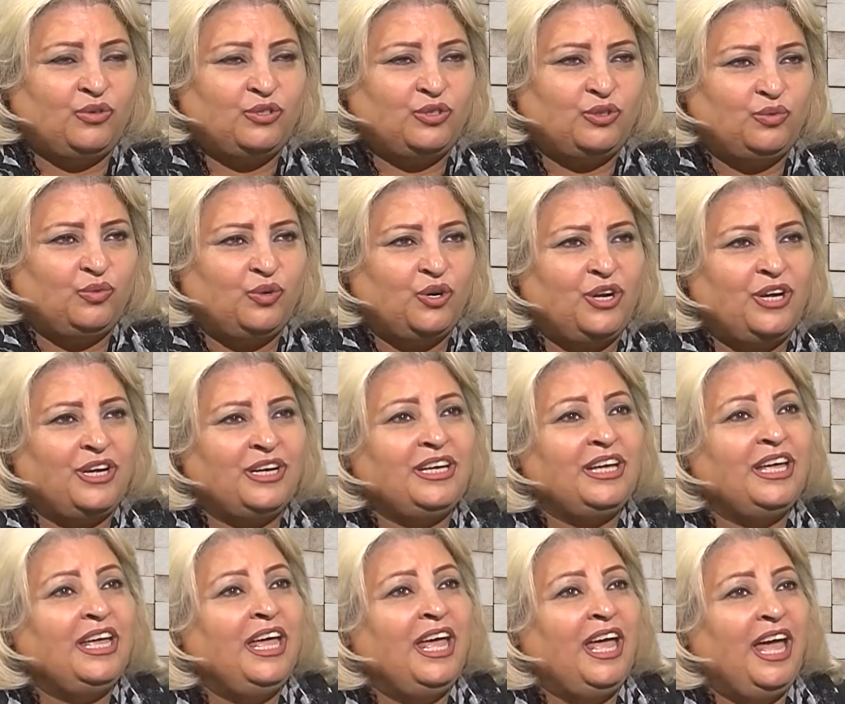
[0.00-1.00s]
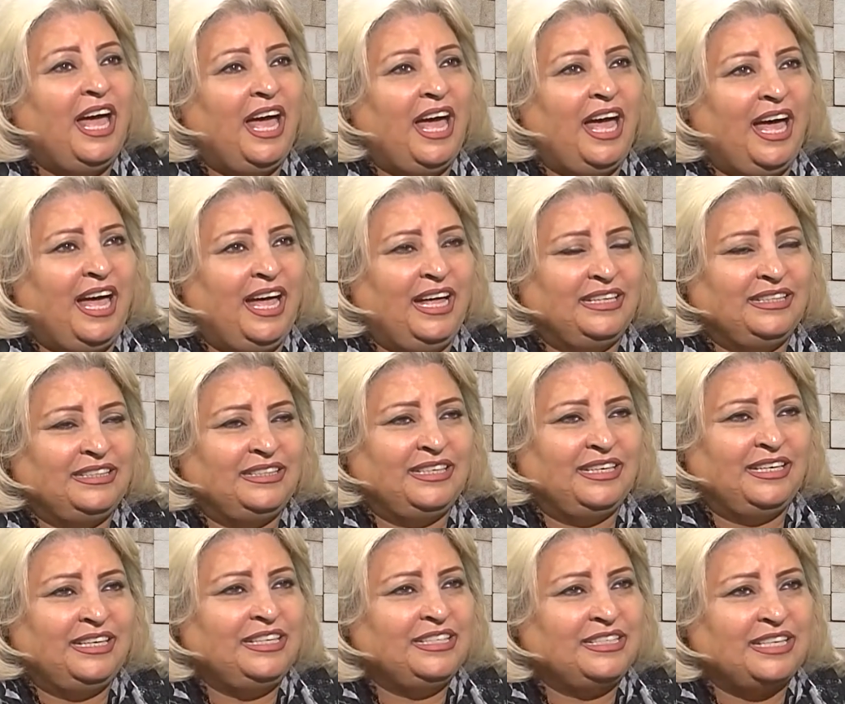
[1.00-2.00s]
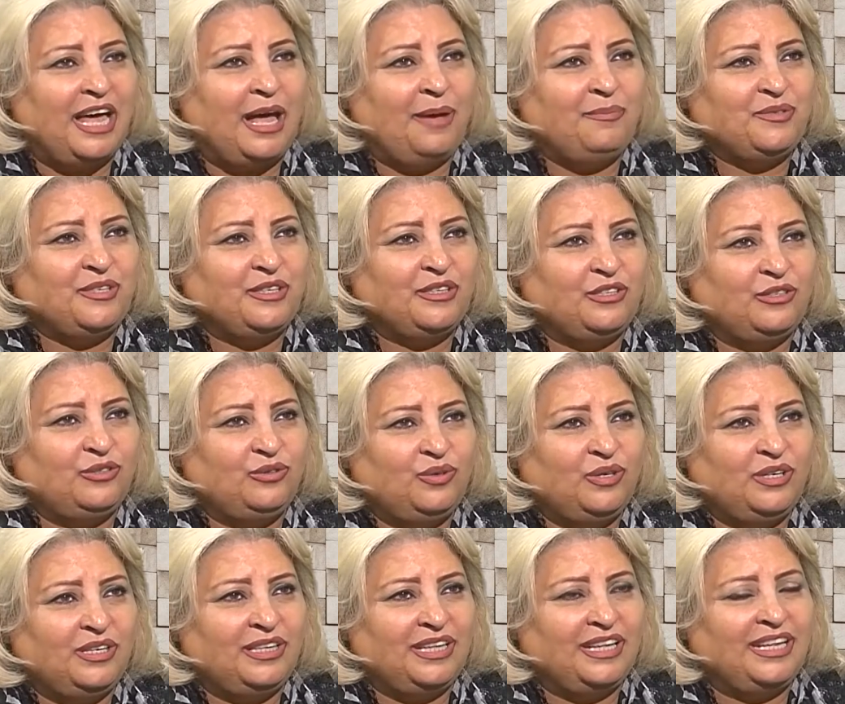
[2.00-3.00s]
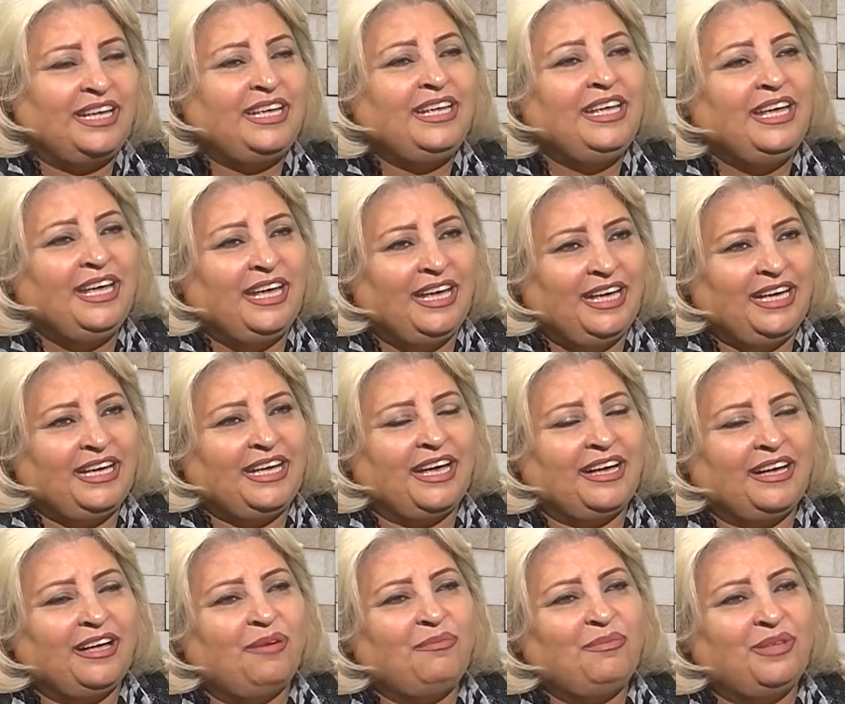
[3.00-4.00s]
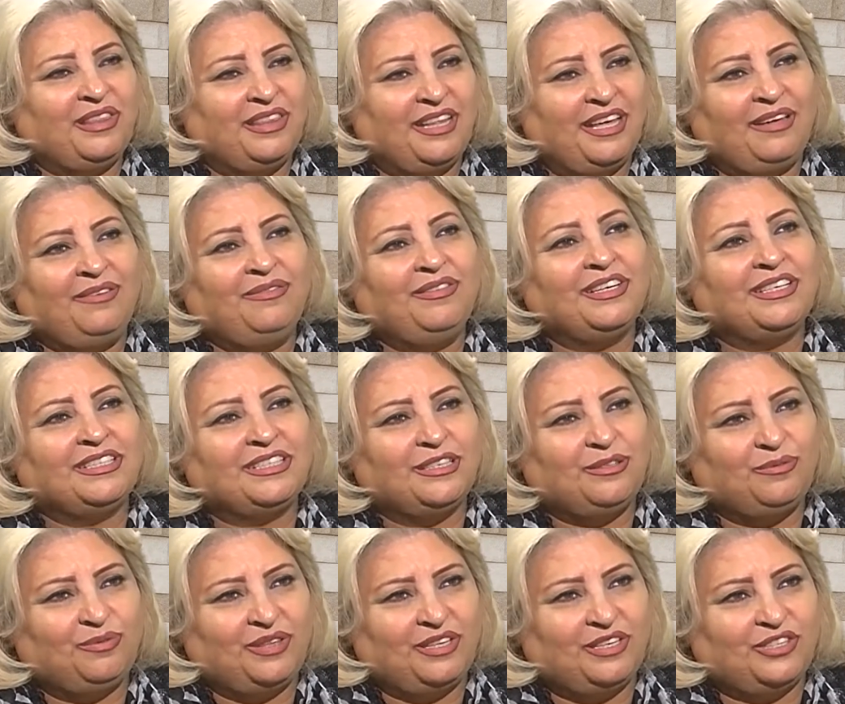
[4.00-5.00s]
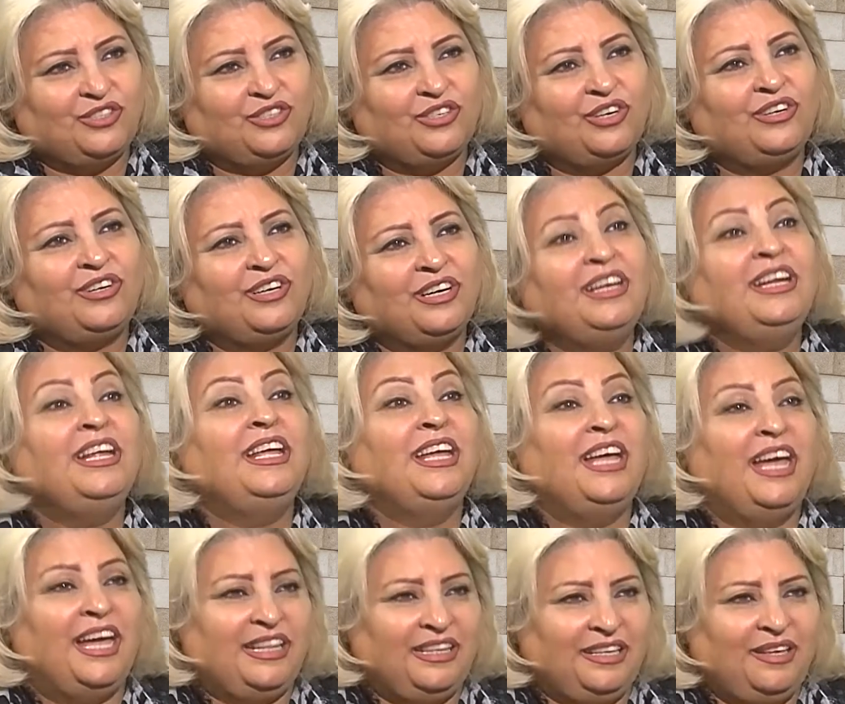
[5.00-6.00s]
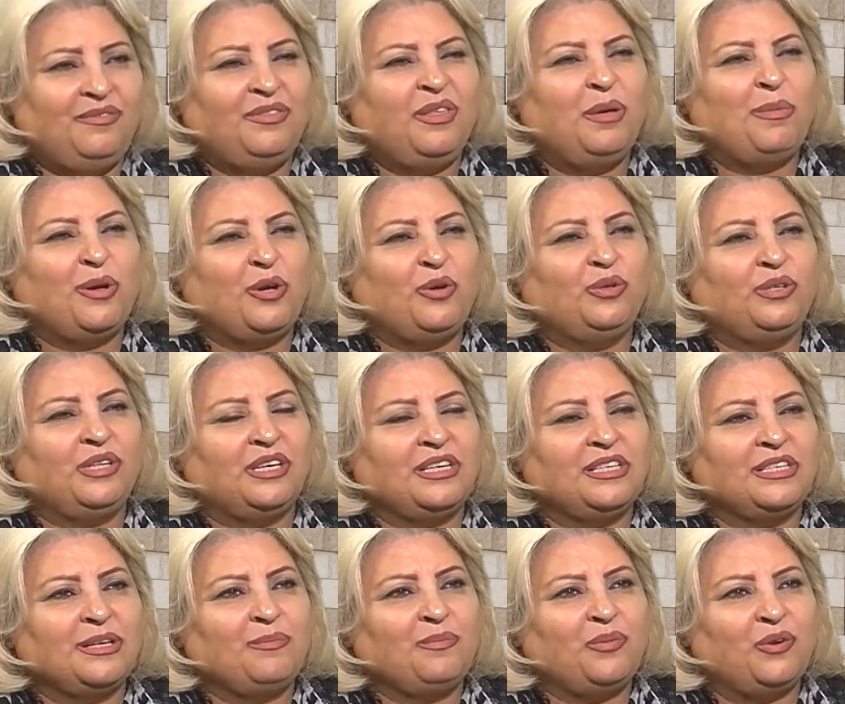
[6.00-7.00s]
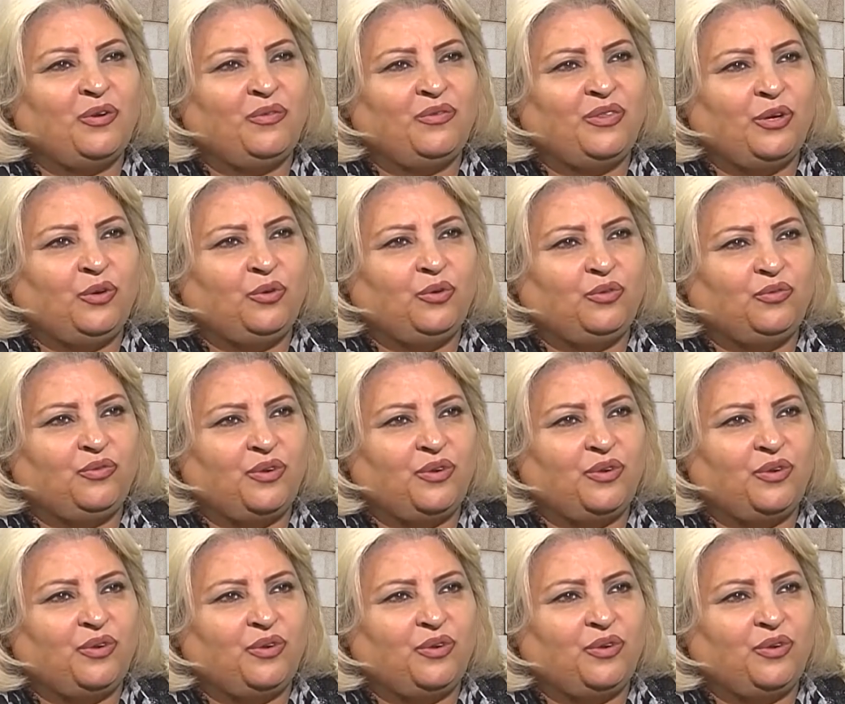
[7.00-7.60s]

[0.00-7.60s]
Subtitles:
work and he's absent during the day, he can come in the evening, sit with his children and give them a good example of the good father.